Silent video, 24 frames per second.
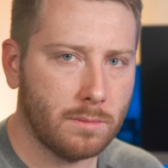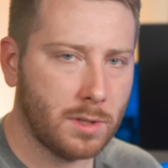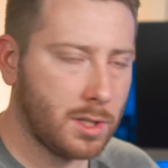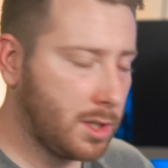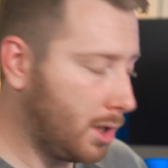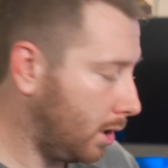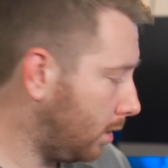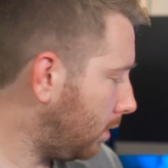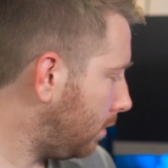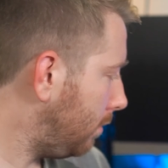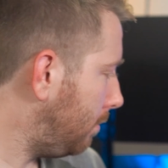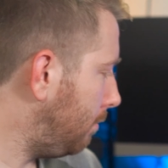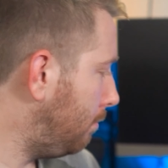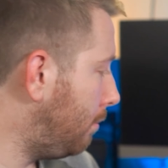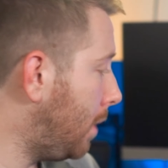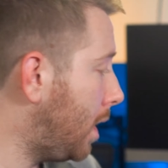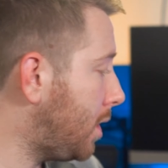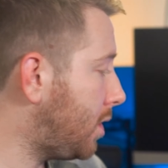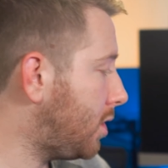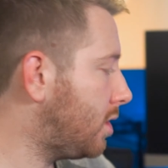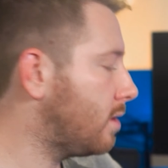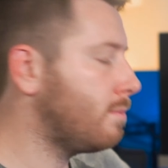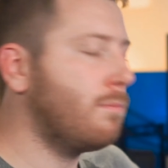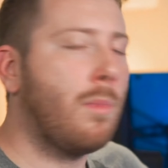Still
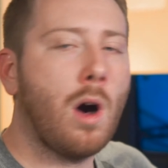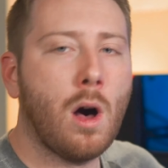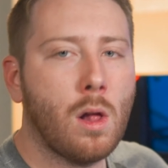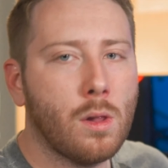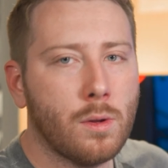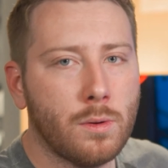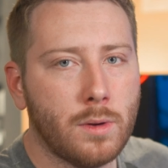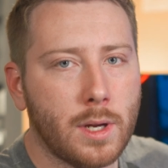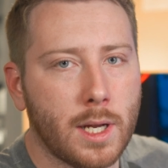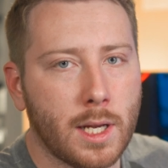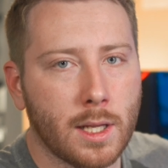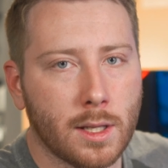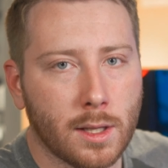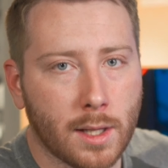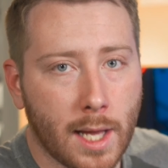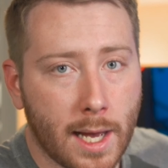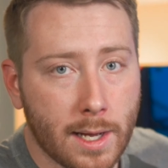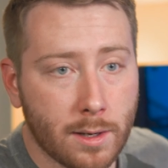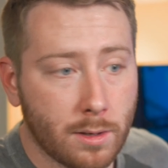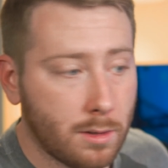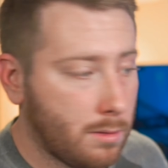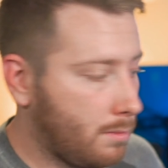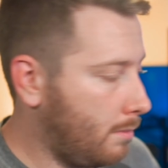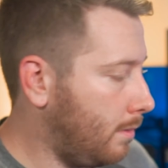much smaller and
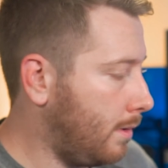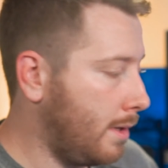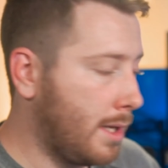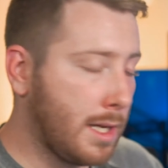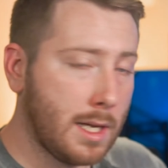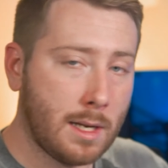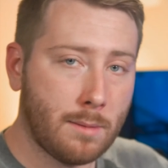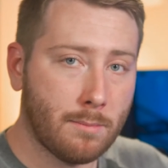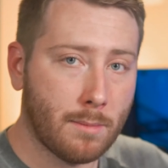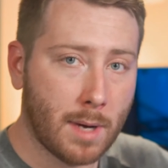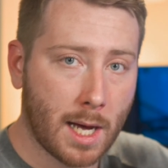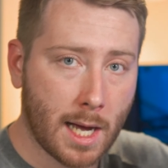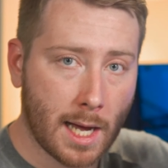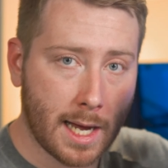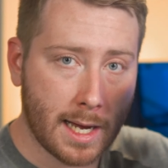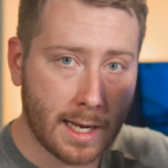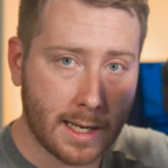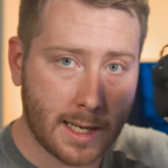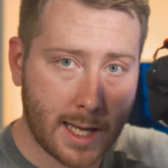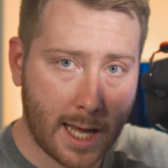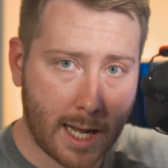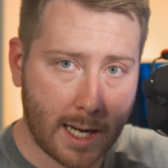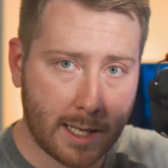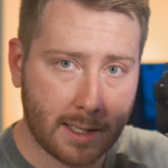lighter than my
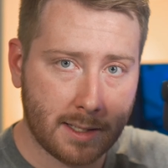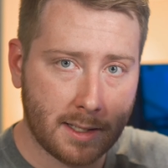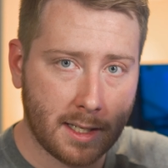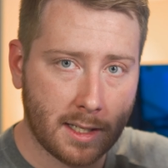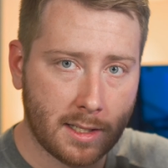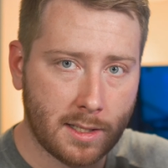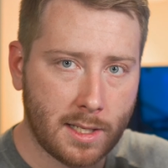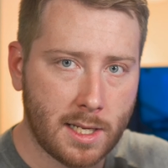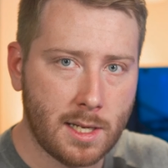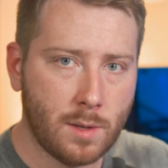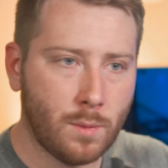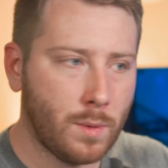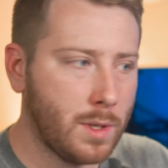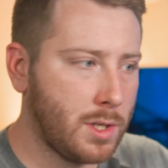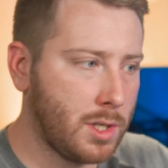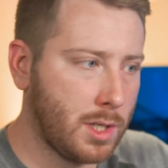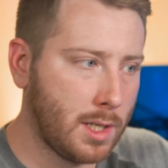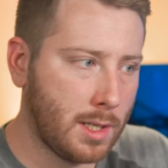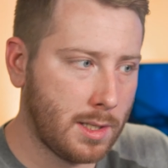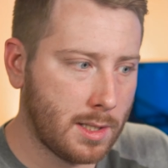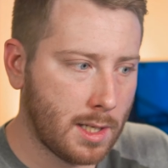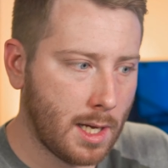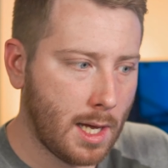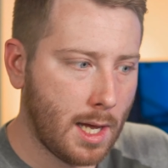Canon 6D, which
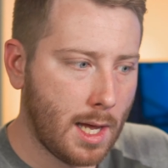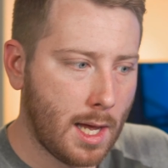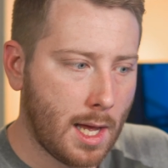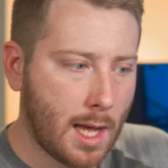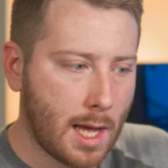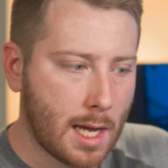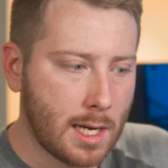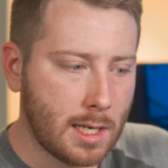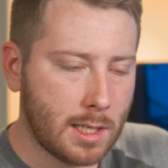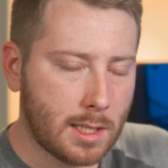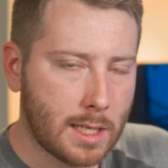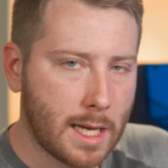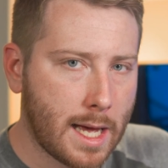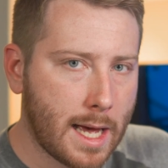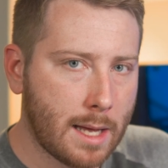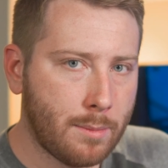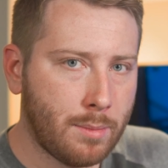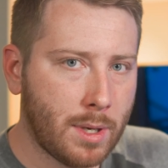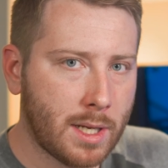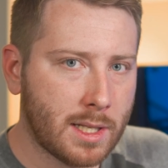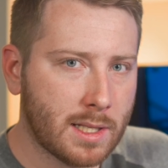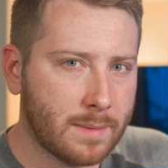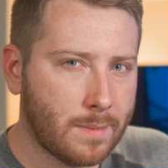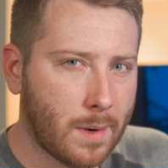is a
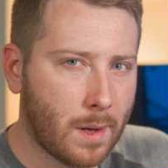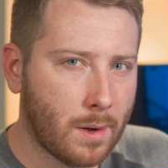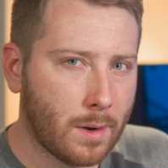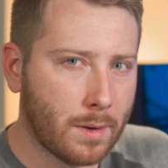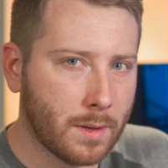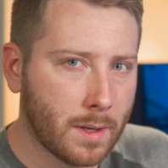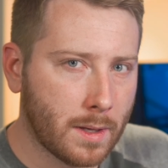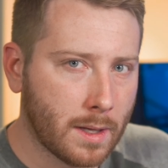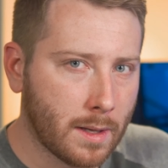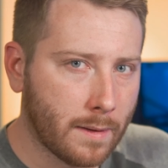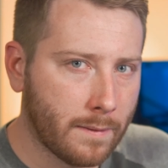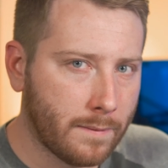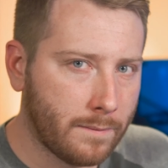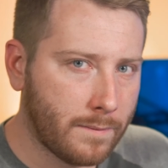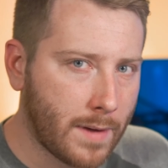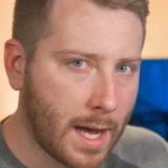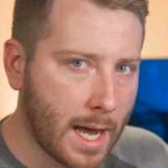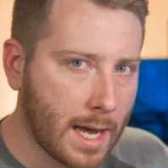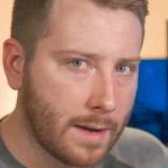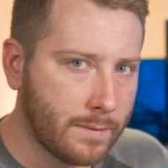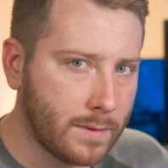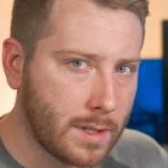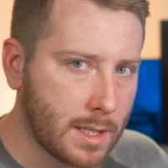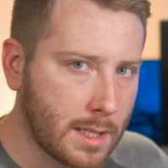tad bit smaller than the
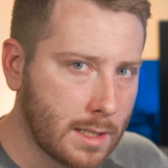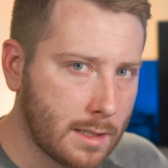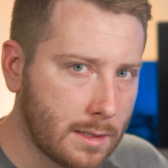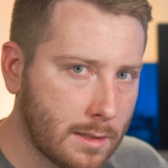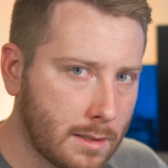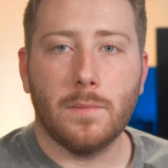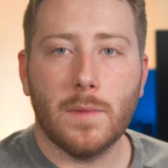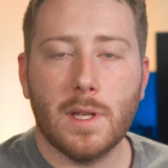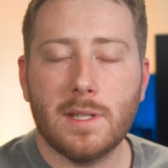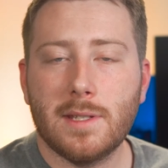5Ds.